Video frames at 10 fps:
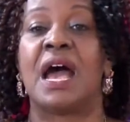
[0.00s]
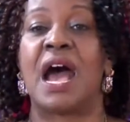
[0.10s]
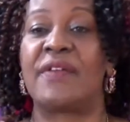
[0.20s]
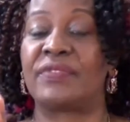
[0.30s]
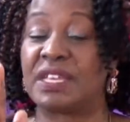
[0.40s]

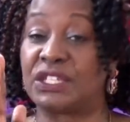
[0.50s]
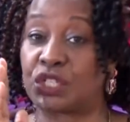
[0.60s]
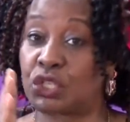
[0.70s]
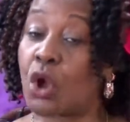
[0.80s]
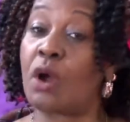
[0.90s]
And they
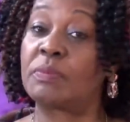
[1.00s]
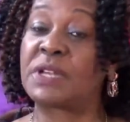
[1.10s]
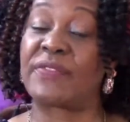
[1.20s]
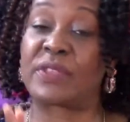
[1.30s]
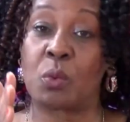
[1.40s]
stopped,
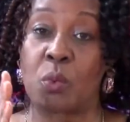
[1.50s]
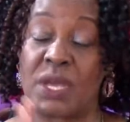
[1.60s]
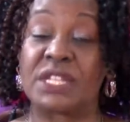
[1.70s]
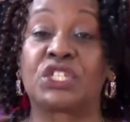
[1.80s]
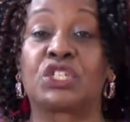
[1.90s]
and the
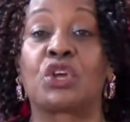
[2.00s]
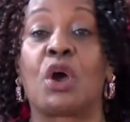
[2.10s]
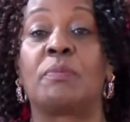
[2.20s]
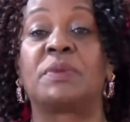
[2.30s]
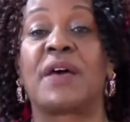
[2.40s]
wind
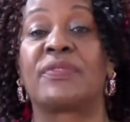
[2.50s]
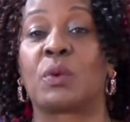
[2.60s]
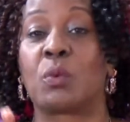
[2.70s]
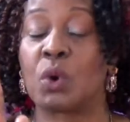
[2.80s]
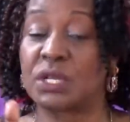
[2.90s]
stopped, and the
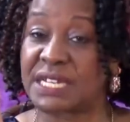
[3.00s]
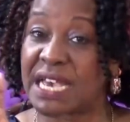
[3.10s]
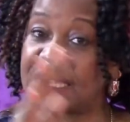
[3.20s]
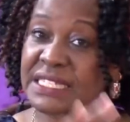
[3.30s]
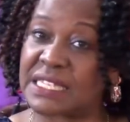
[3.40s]

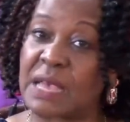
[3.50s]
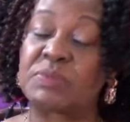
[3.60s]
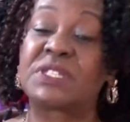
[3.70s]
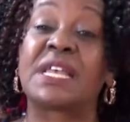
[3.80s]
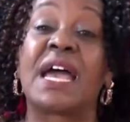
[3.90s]
waters
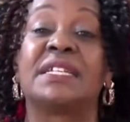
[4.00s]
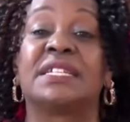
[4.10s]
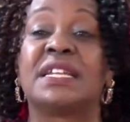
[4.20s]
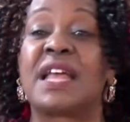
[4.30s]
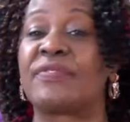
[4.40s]

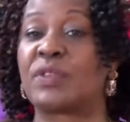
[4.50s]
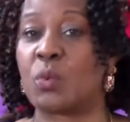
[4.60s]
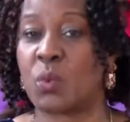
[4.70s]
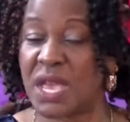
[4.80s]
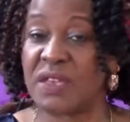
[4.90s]
subsided, and the
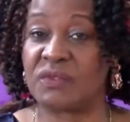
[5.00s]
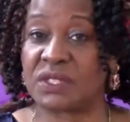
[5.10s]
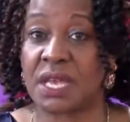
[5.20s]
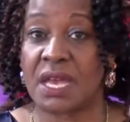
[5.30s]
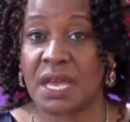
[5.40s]

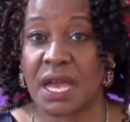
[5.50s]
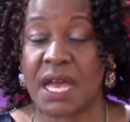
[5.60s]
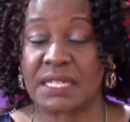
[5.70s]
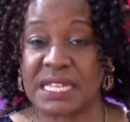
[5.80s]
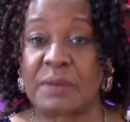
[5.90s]
waves
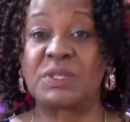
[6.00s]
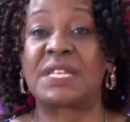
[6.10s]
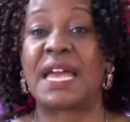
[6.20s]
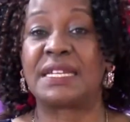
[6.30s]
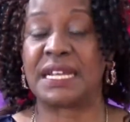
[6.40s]

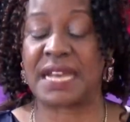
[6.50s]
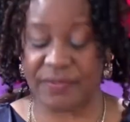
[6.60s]
subsided.